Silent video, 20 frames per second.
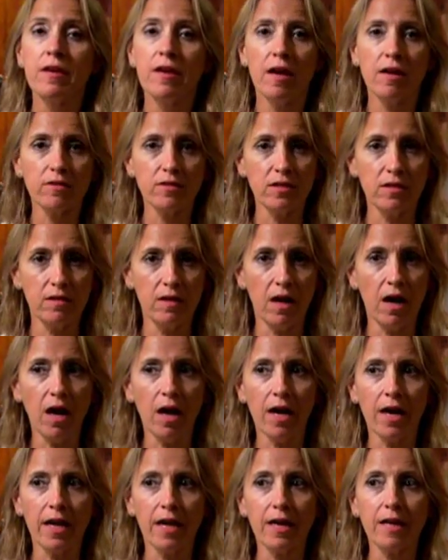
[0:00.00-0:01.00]
Now,
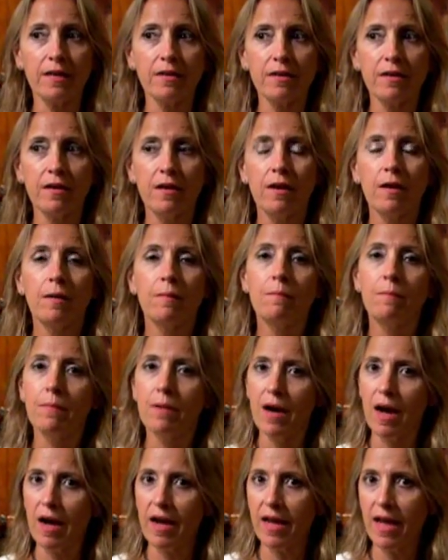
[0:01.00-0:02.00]
tonight,
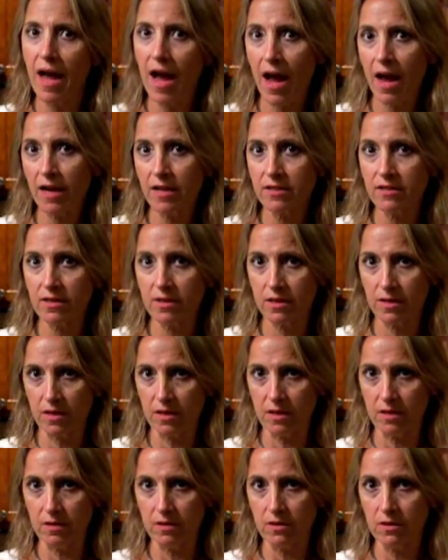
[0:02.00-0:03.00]
by
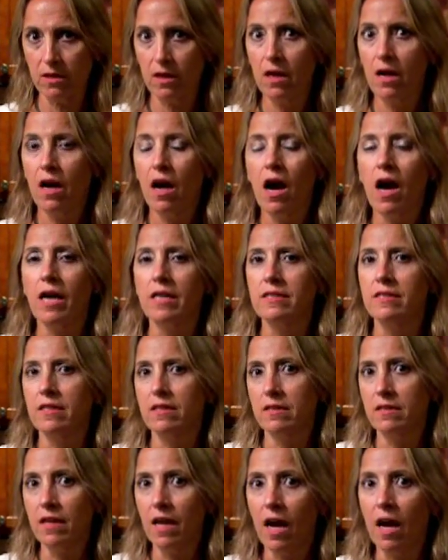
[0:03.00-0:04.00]
accident, I
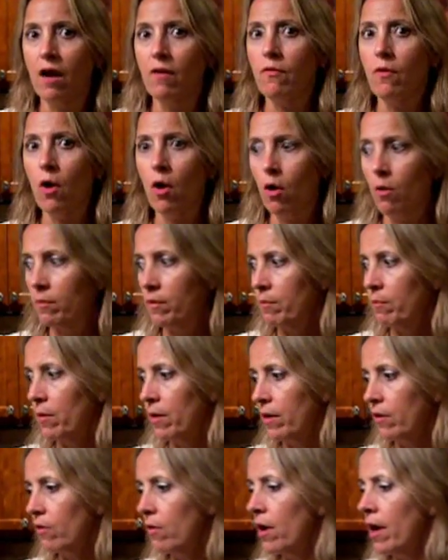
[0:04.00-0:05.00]
didn't have almond
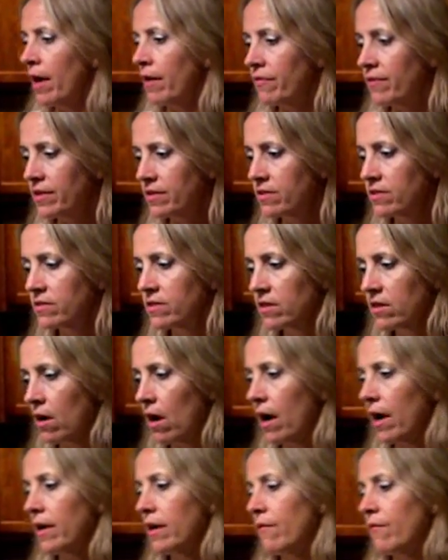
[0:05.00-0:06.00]
butter. This is the
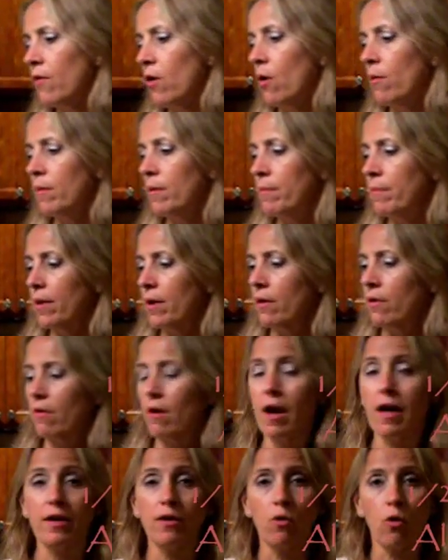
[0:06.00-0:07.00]
kind of almond
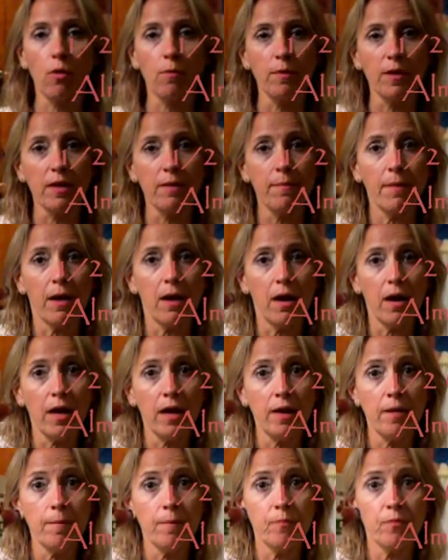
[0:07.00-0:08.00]
butter I normally
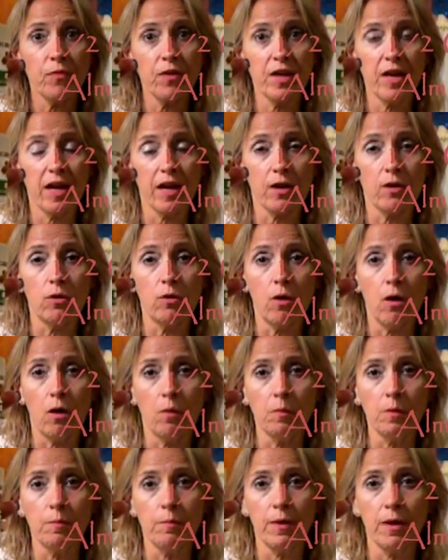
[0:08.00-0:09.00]
buy. Kettle
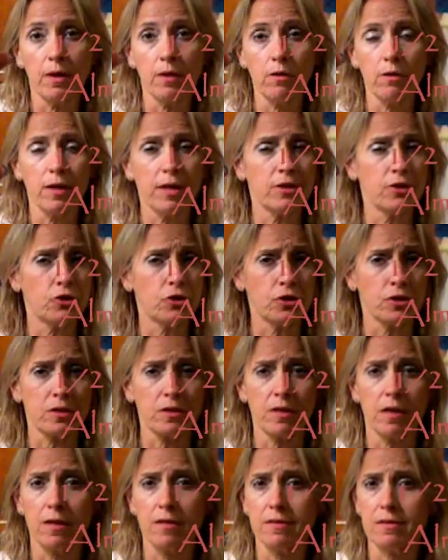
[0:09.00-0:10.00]
almond butter. It's
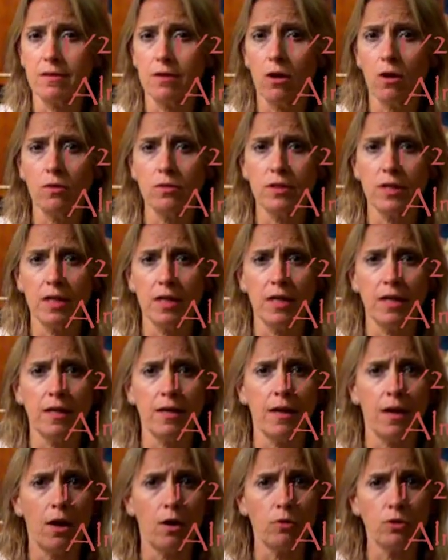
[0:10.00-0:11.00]
just got salt in
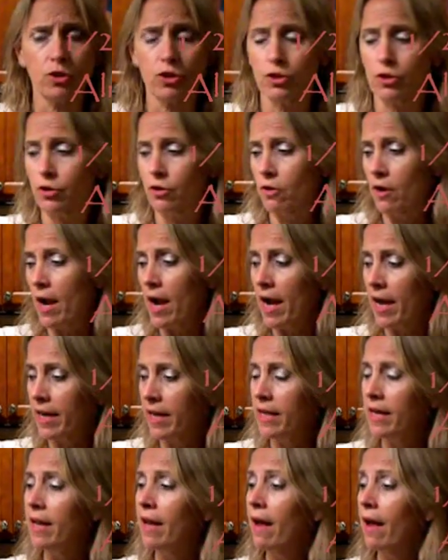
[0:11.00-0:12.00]
it, no sugar
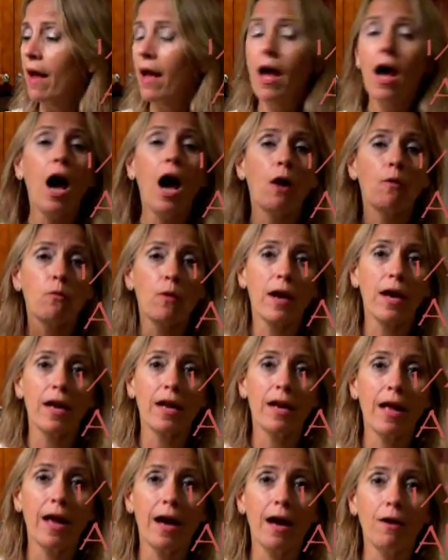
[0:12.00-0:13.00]
added. I
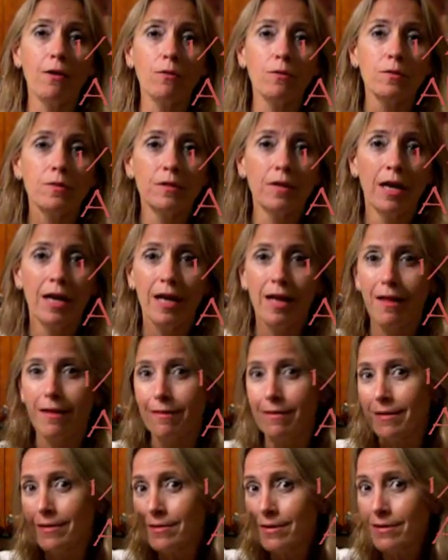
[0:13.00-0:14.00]
ran out.
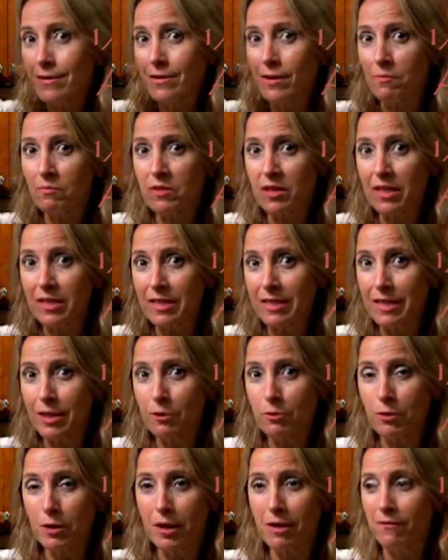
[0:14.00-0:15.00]
This is something
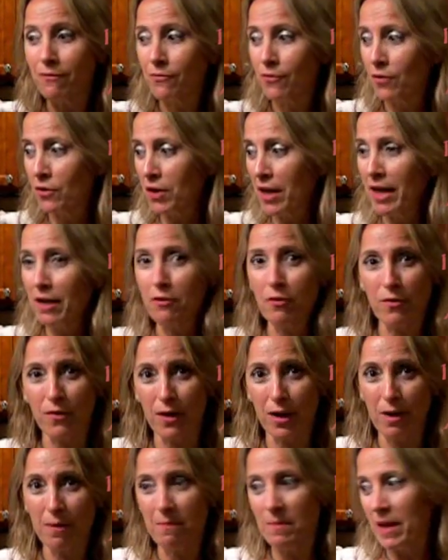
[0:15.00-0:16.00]
secretive for later
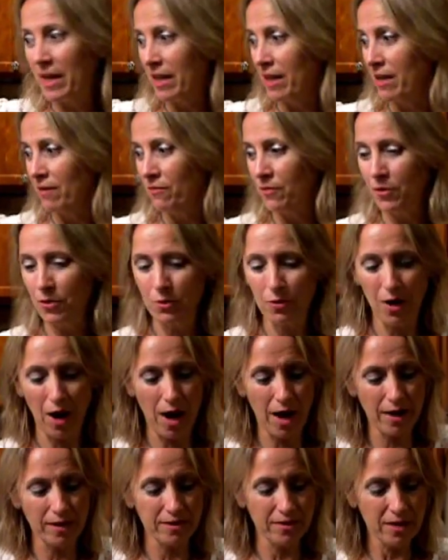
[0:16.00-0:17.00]
that I'm making for you
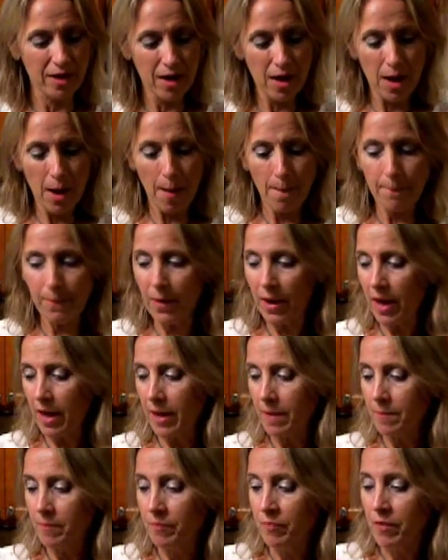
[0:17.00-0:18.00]
guys.
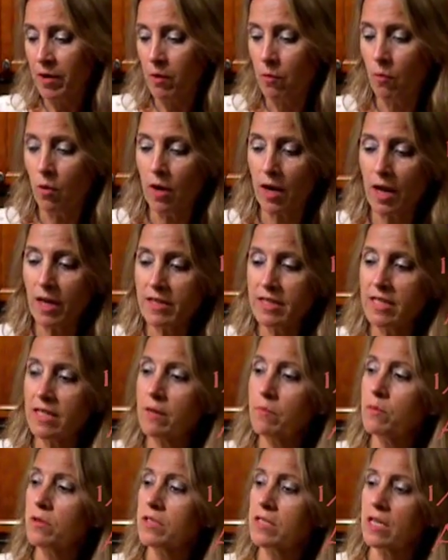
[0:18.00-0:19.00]
But what I
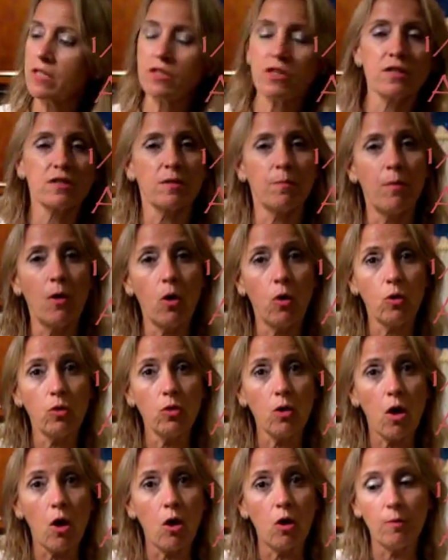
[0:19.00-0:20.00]
did was I took some
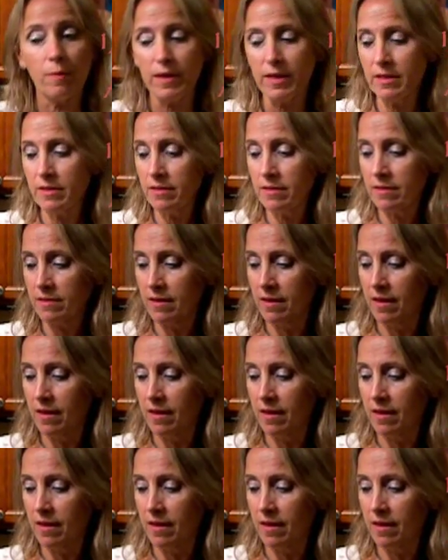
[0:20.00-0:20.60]
whole almond.